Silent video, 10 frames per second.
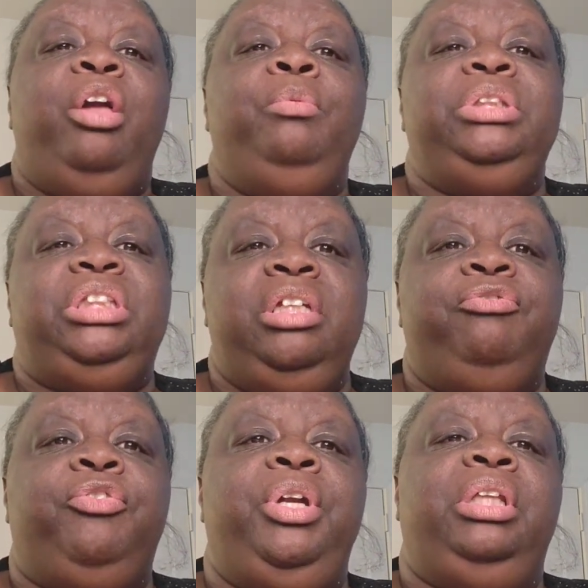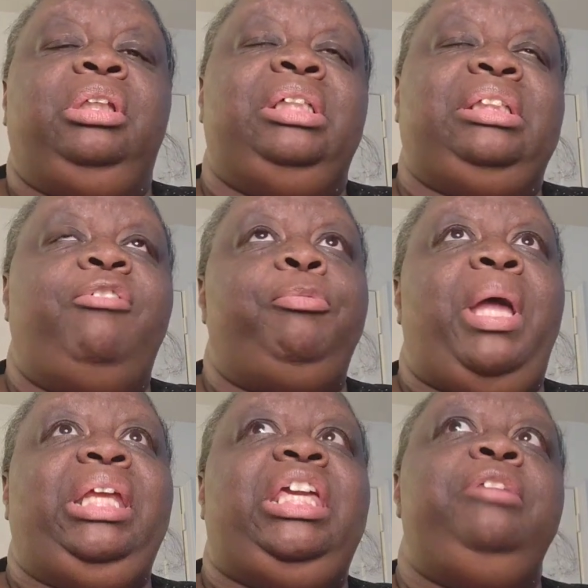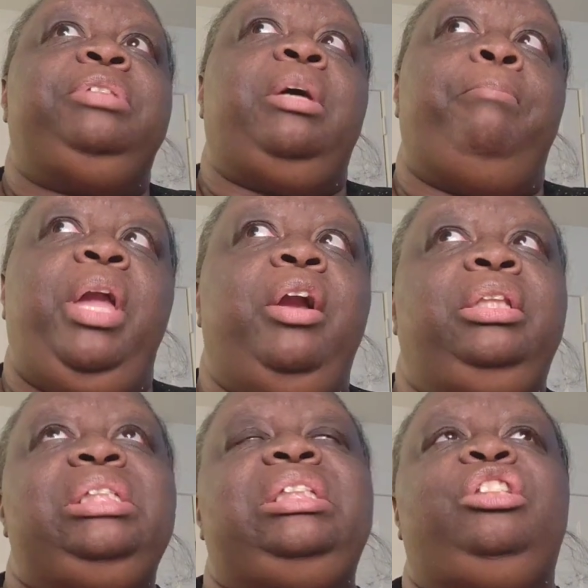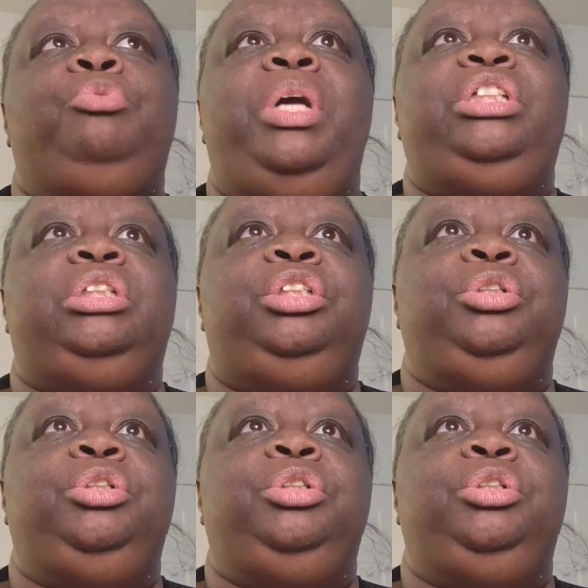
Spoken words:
it was different because everybody keeps comparing this situation